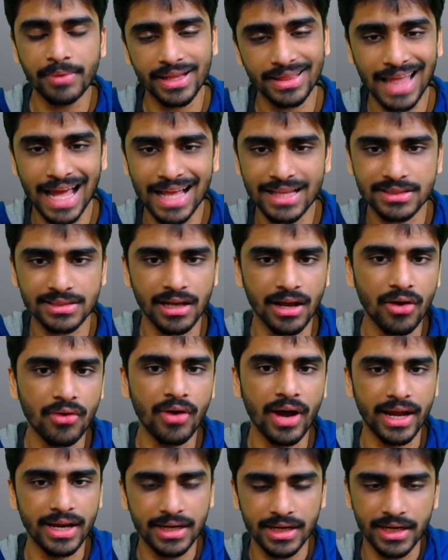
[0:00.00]
And that's how
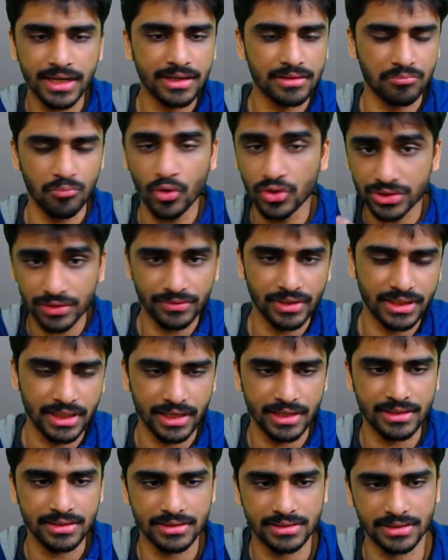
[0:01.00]
I learned most of the
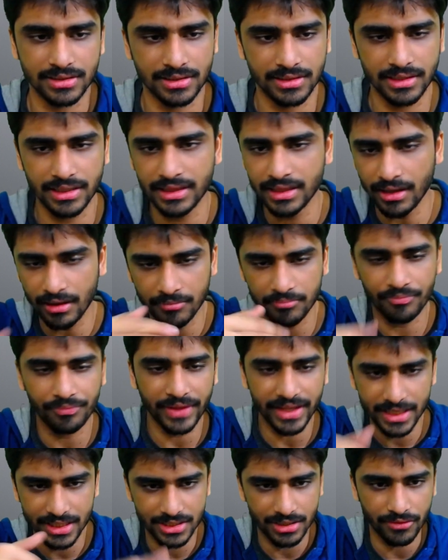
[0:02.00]
things in the
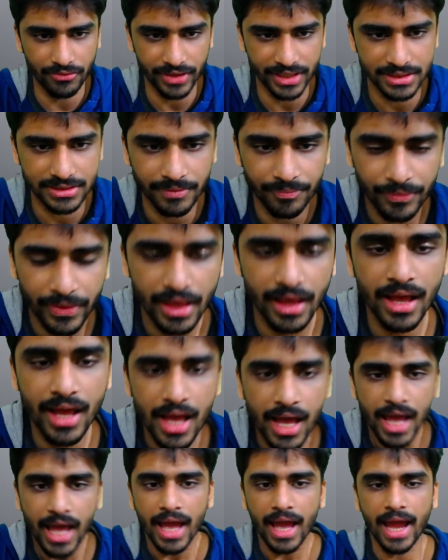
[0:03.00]
initial phase.
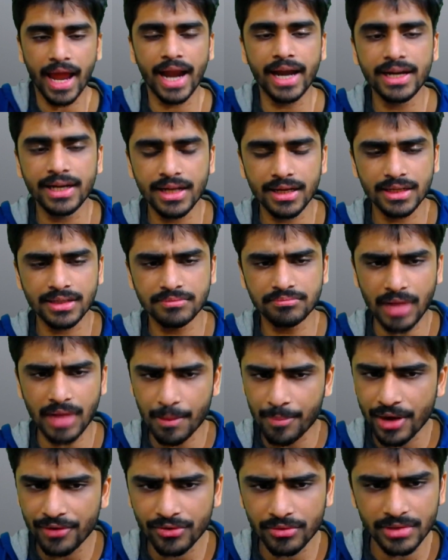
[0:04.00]
And
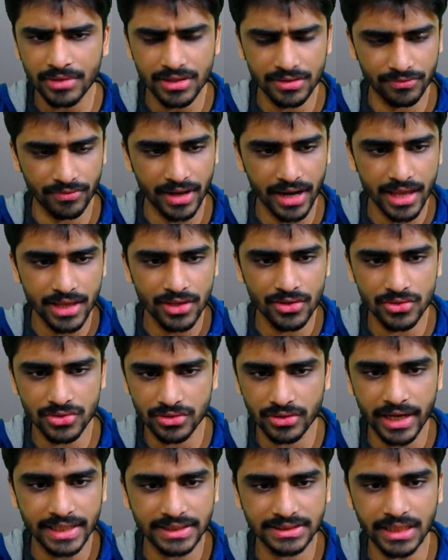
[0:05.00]
apart from this, when I used
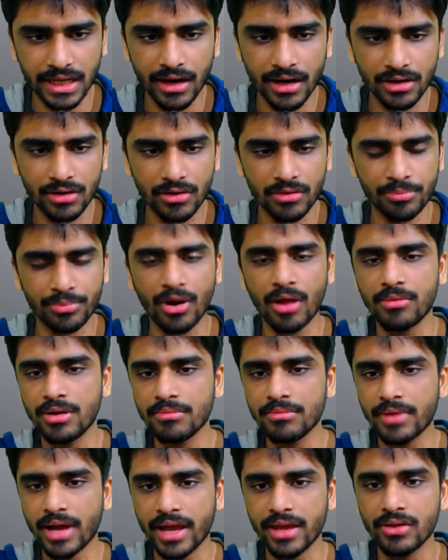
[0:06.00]
to get stuck on a
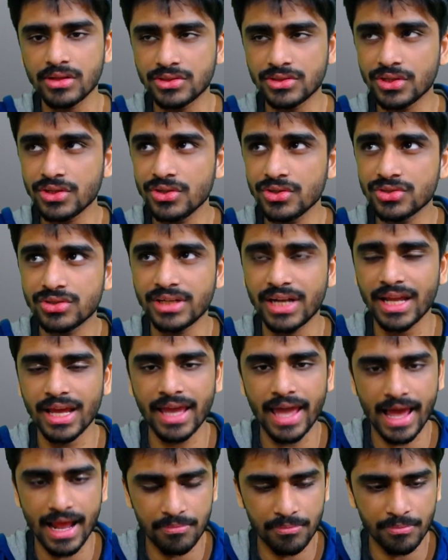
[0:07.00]
problem, I also used to
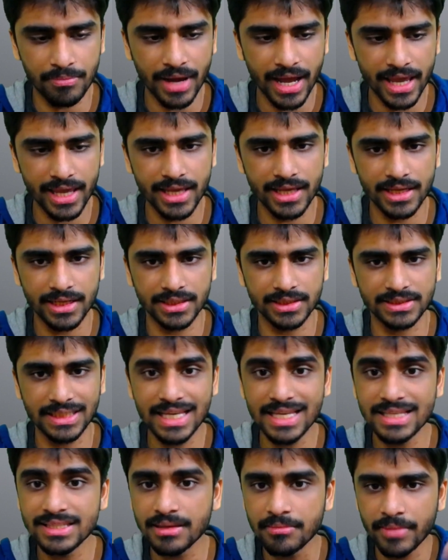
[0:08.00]
take help by
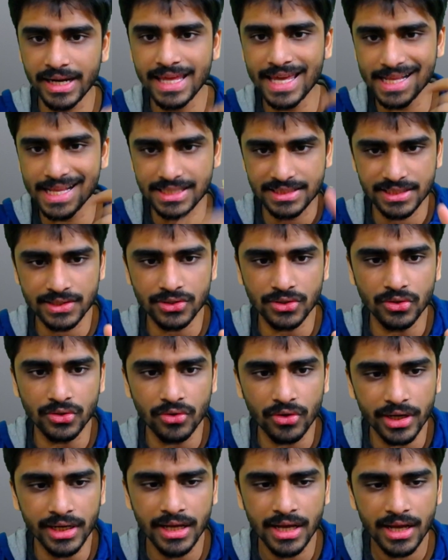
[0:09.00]
seeing somebody else's
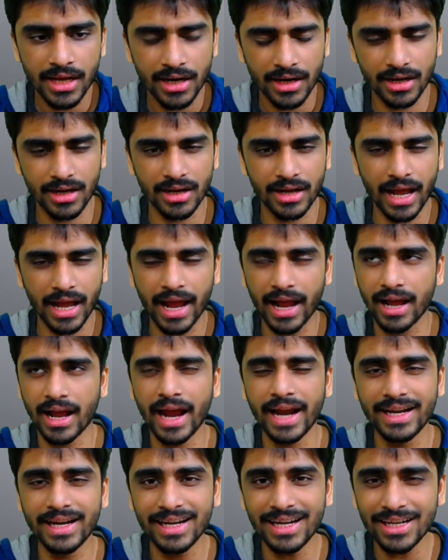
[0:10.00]
code.
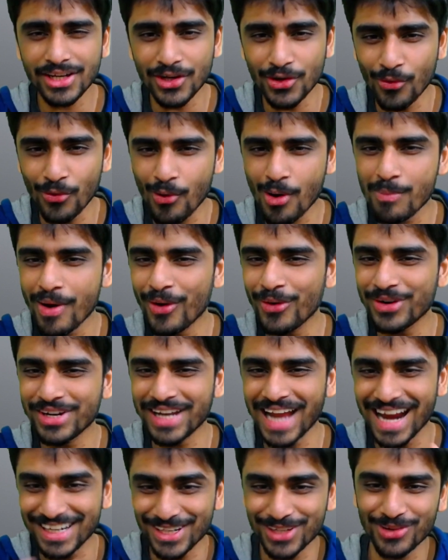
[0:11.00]
I didn't know
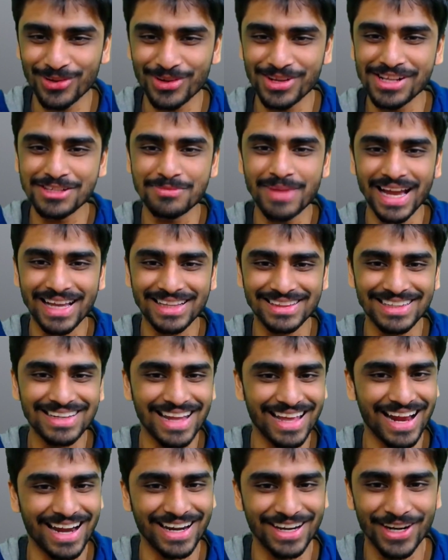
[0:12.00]
about editorials back then.
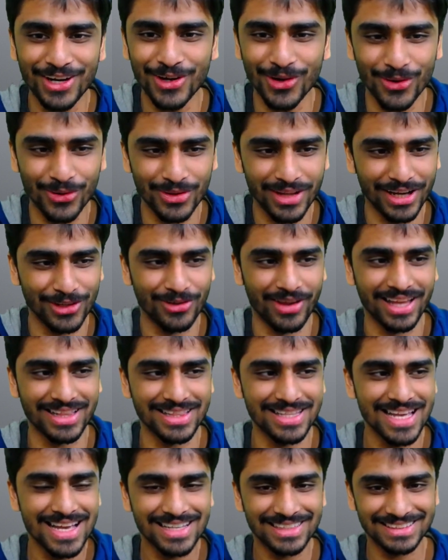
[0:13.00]
Like, I didn't know that you
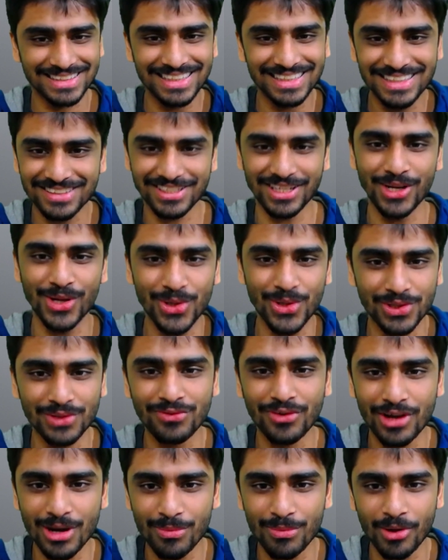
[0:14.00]
can see the
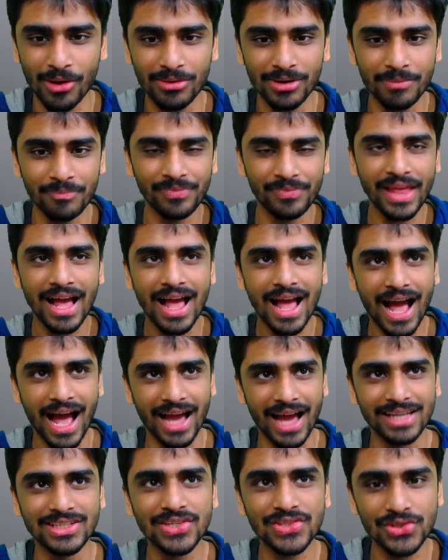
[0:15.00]
solution for a problem.
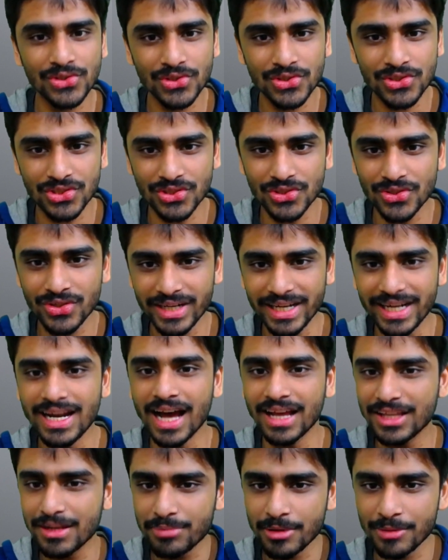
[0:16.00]
I just used to read
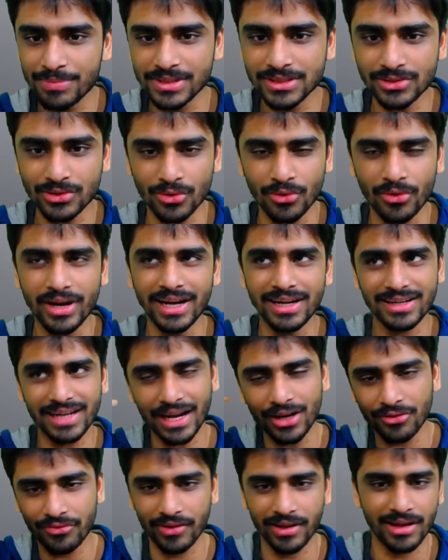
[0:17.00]
other people's code and
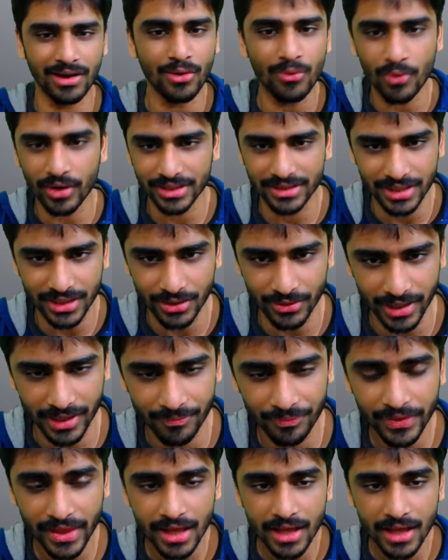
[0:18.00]
try to figure out what they're doing.